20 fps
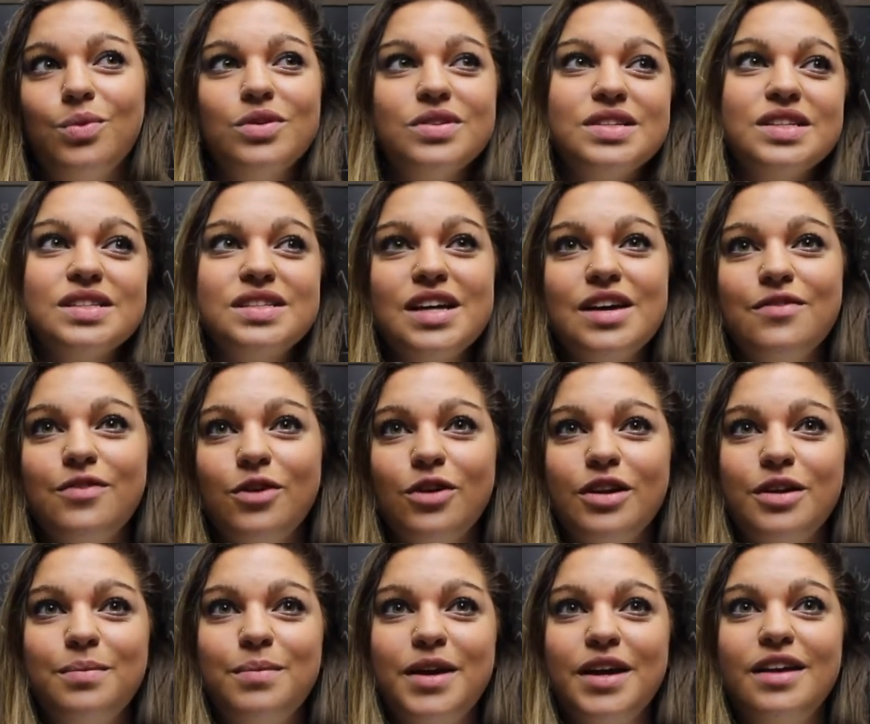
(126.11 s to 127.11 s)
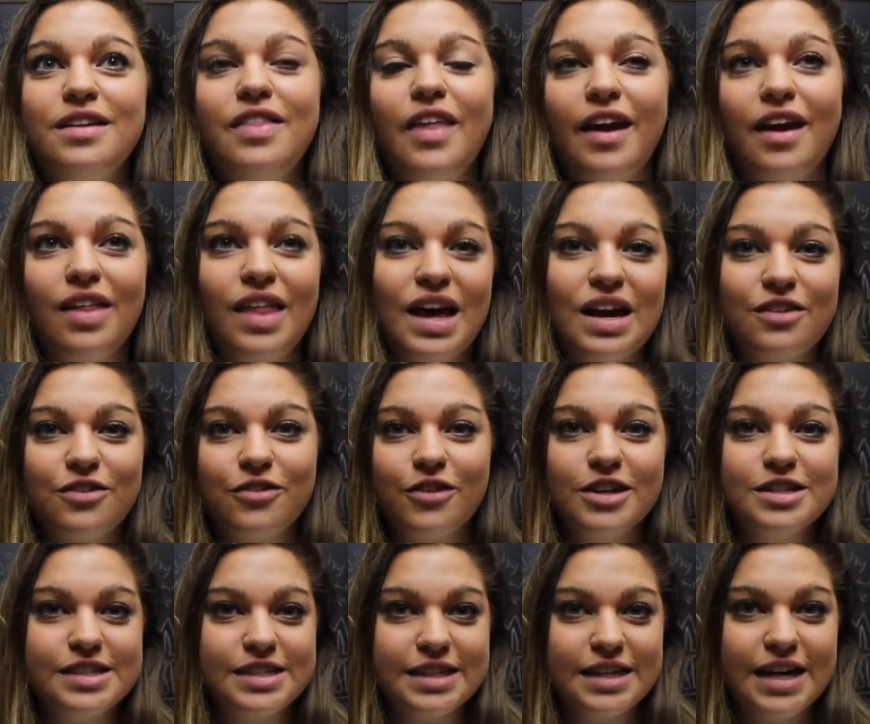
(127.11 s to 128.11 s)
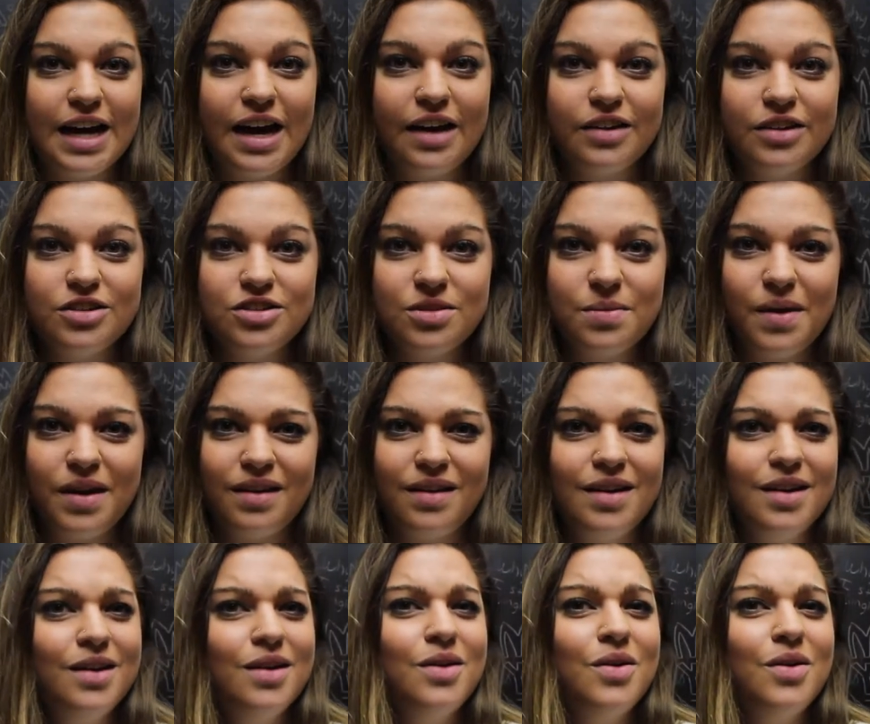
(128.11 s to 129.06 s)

well, since I've already made like a lot of friends in college, I'm like,